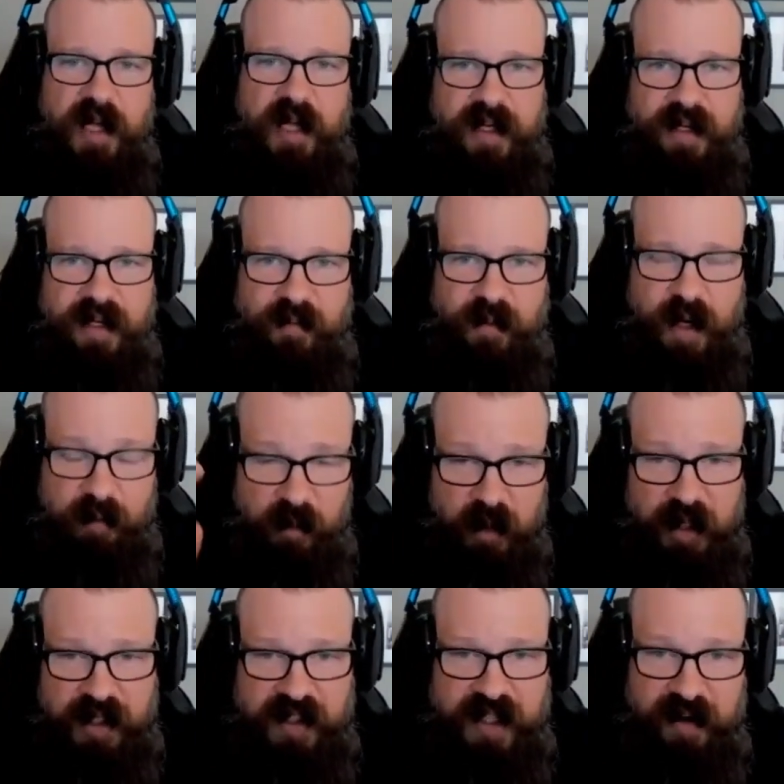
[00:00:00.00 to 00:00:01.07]
But what
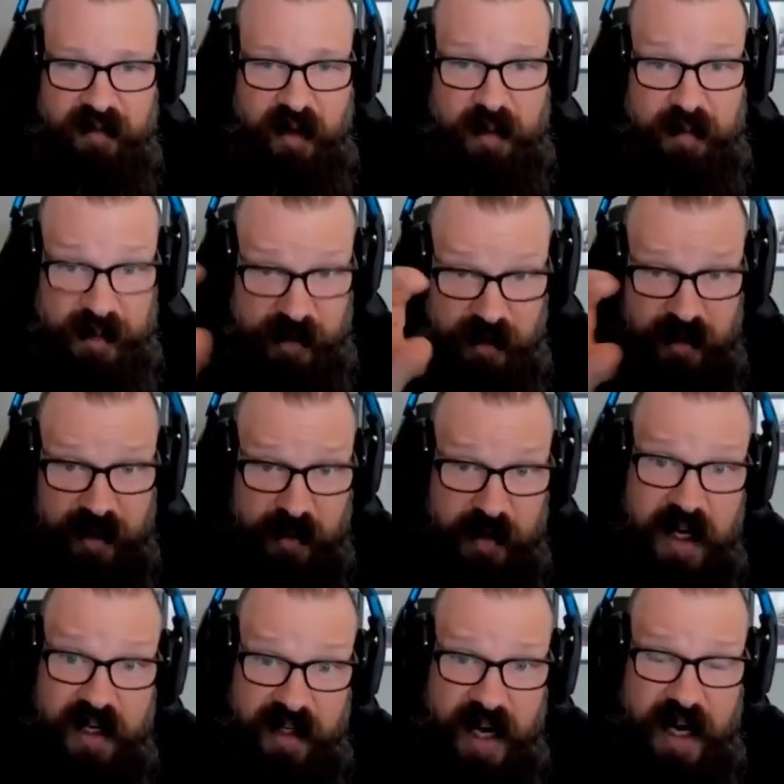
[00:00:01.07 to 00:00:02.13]
I'm really excited for him is those
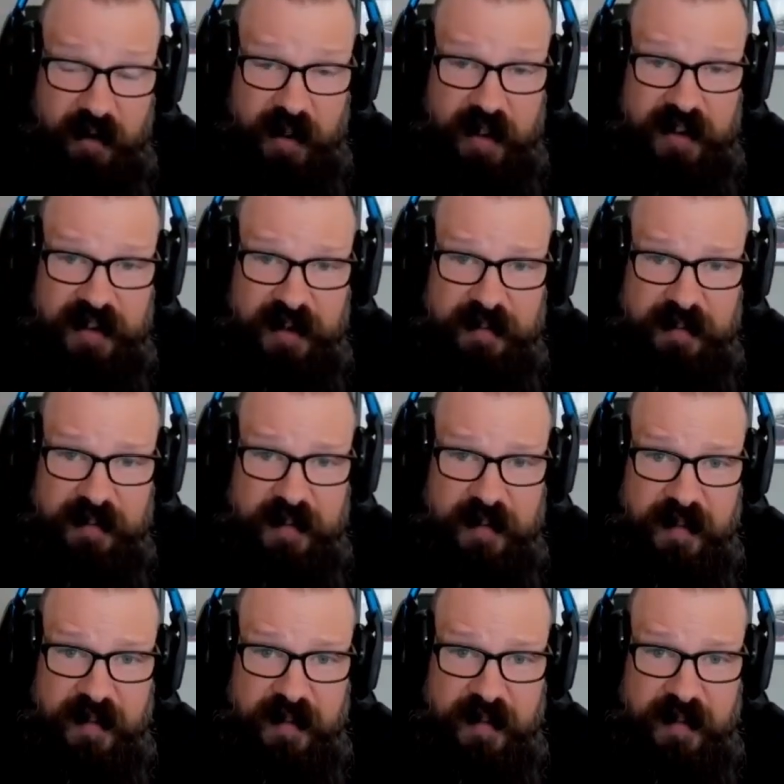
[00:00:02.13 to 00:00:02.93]
300 hours.